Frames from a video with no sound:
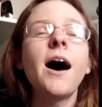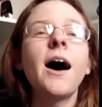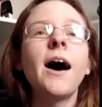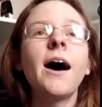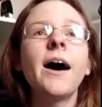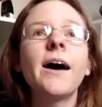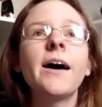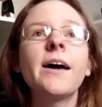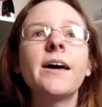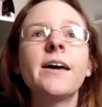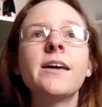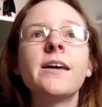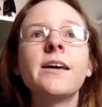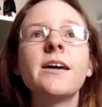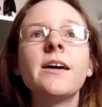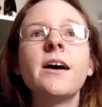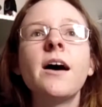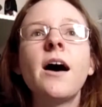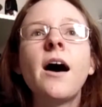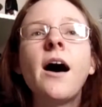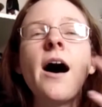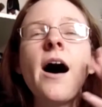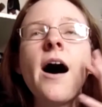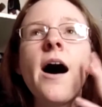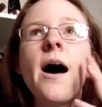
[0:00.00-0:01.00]
I
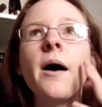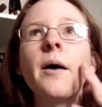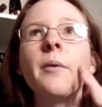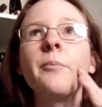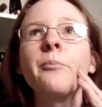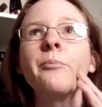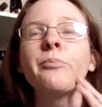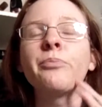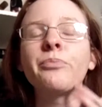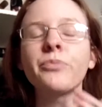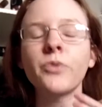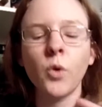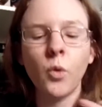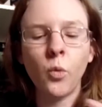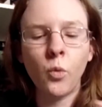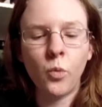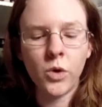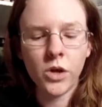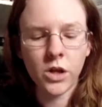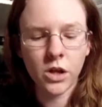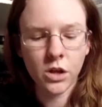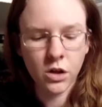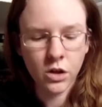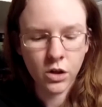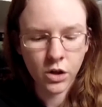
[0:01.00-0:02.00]

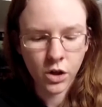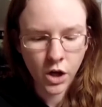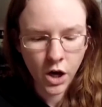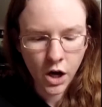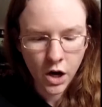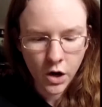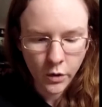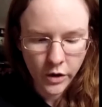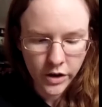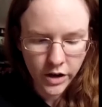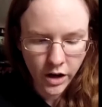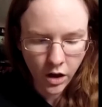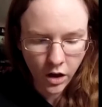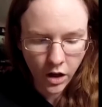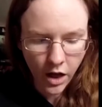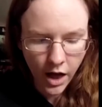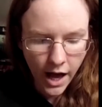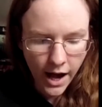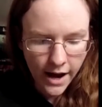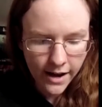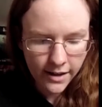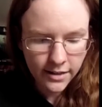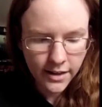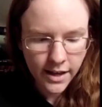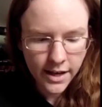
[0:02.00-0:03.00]
will go and I'll
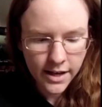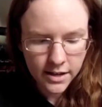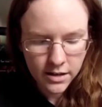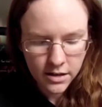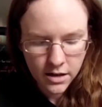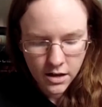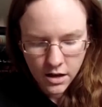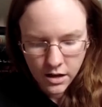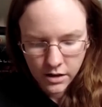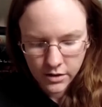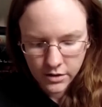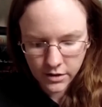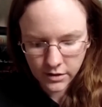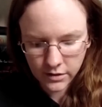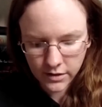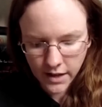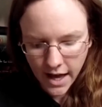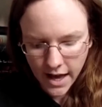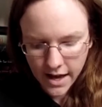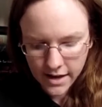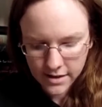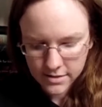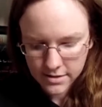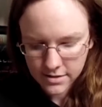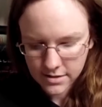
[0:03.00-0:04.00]
highlight the
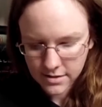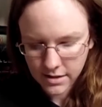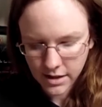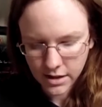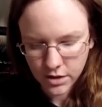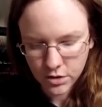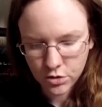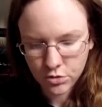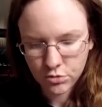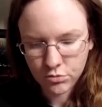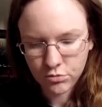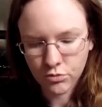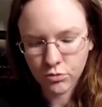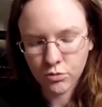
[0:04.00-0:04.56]
last like